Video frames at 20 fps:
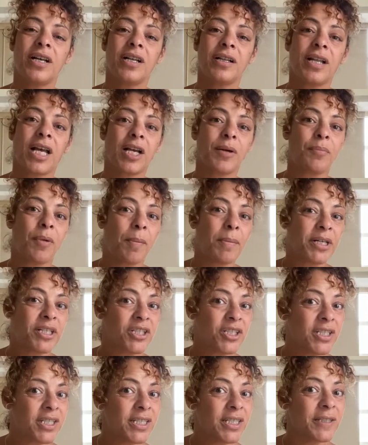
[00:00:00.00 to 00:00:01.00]
like Mama
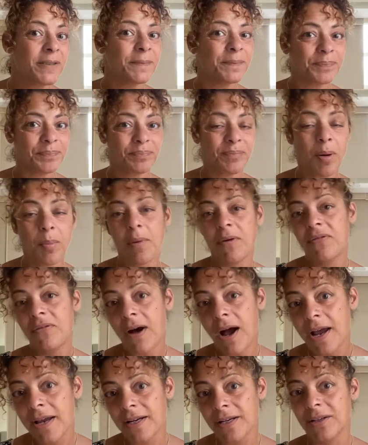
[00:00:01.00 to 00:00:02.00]
G, Mama
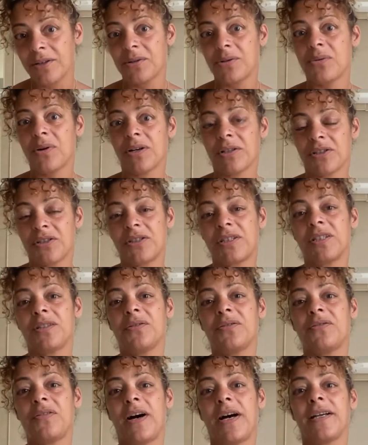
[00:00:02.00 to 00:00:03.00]
Fire, who are still
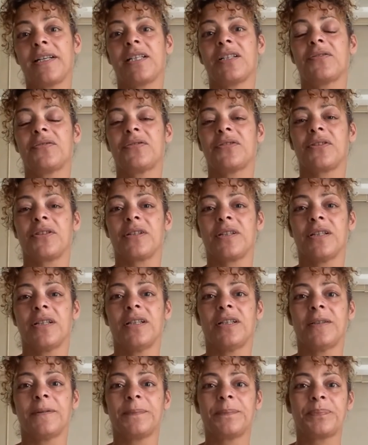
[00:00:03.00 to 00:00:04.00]
fighting for
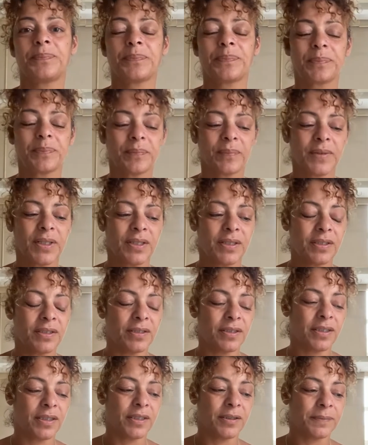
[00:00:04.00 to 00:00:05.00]
um,
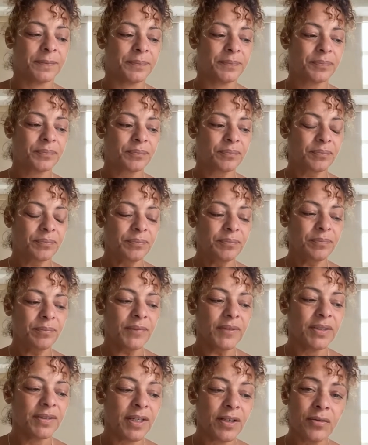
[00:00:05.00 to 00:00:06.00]
the, um,
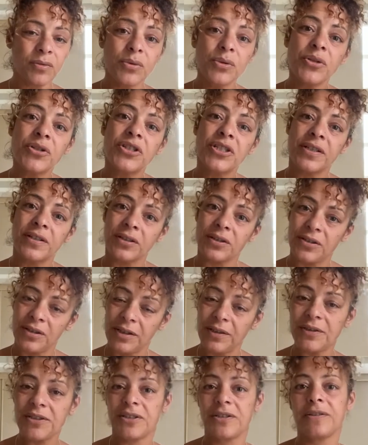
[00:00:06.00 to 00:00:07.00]
their roots in the
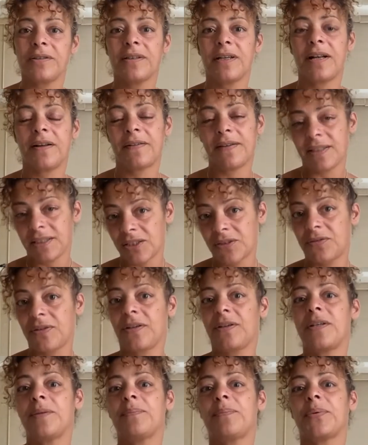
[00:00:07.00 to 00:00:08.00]
culture. I think it's
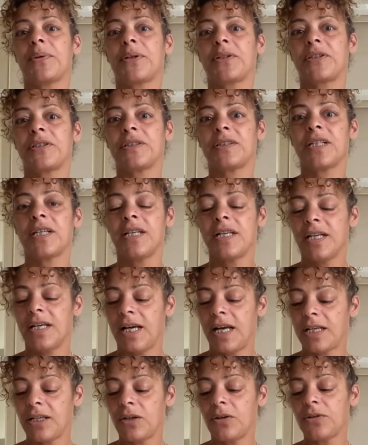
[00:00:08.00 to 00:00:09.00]
very important.
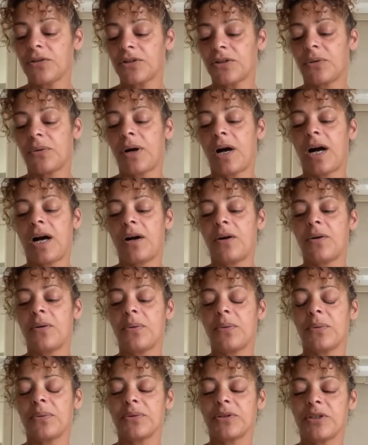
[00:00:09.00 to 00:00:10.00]
And also
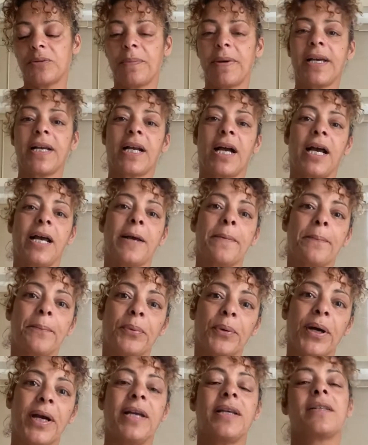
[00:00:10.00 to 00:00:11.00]
how Jamaica
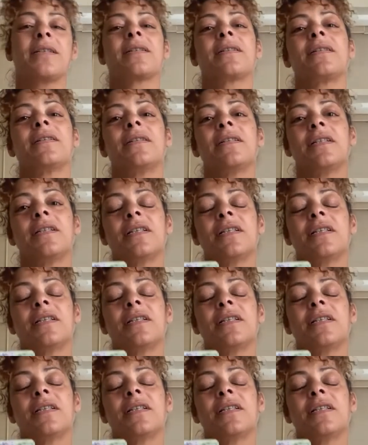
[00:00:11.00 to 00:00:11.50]
embraced